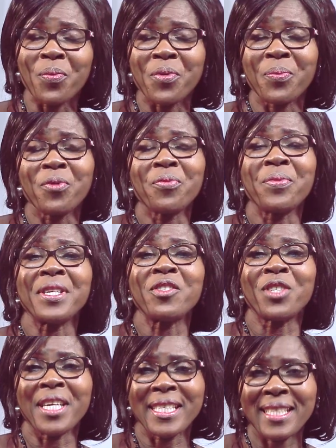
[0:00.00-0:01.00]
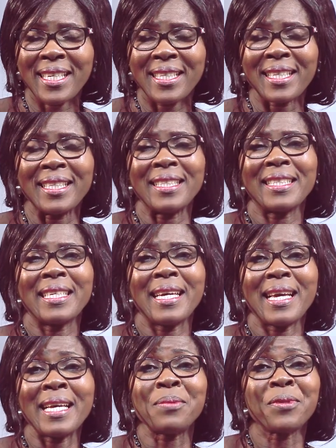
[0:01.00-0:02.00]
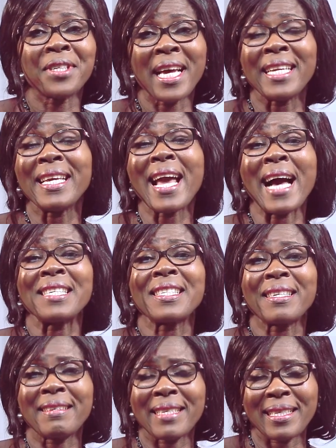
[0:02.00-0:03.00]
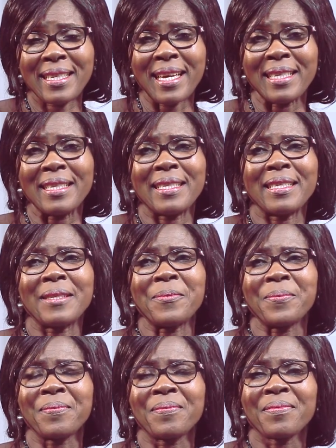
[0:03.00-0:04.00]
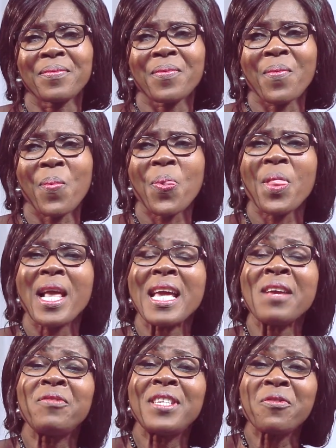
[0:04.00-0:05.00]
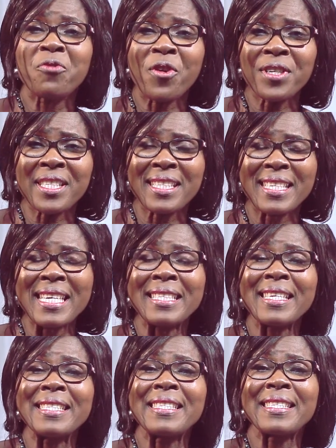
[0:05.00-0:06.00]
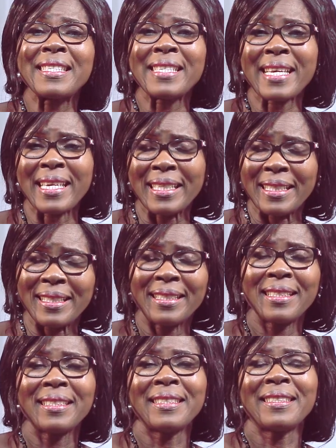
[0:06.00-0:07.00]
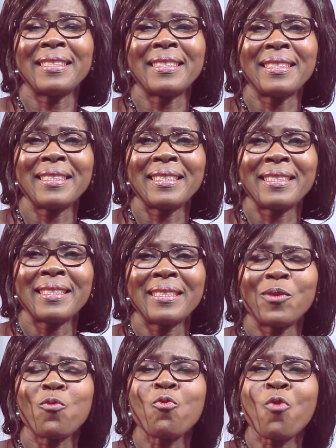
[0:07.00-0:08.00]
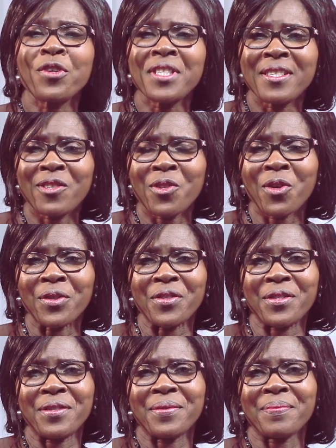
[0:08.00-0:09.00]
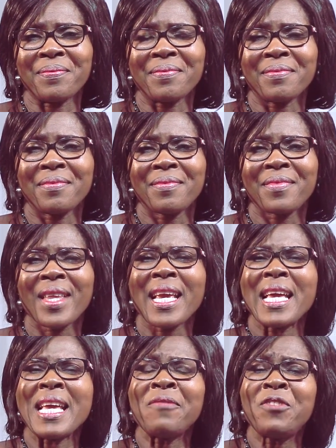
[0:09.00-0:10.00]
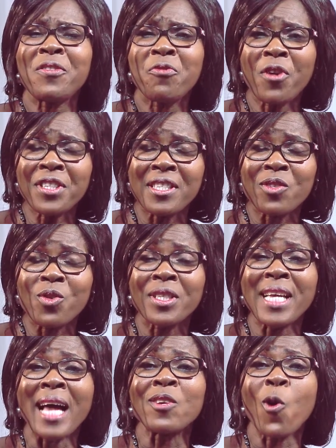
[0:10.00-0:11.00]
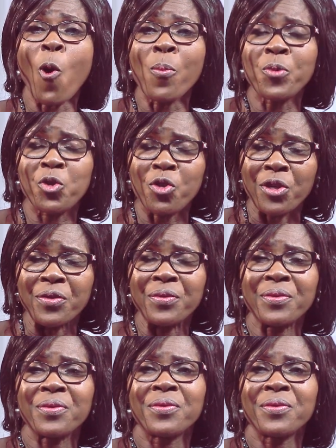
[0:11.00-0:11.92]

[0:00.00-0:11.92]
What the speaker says: of people have been interested in, especially as Christians. If divorce is a sin, what is not? If divorce is not an option,